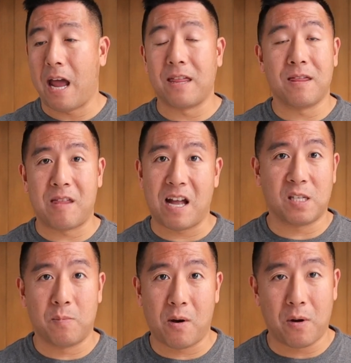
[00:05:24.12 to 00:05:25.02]
and
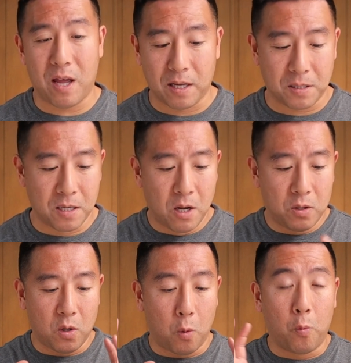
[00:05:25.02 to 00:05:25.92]
that's about it.
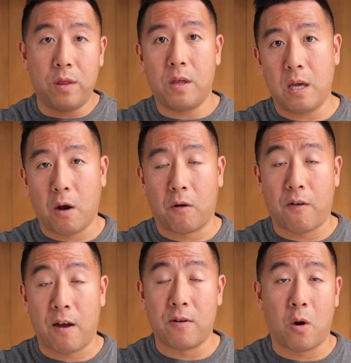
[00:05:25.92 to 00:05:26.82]
So with the
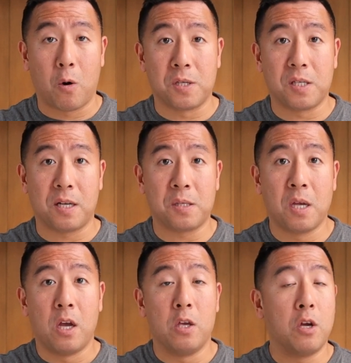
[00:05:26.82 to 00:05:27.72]
R5 and
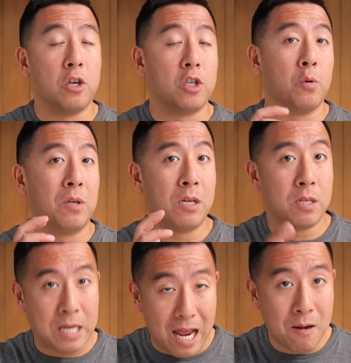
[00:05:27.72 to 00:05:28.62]
R6, you can shoot
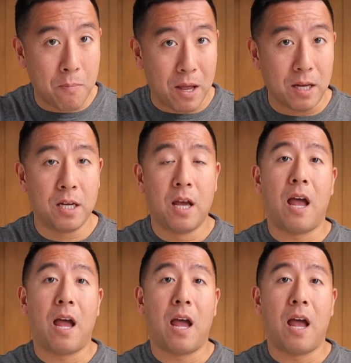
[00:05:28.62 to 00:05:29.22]
10-bit.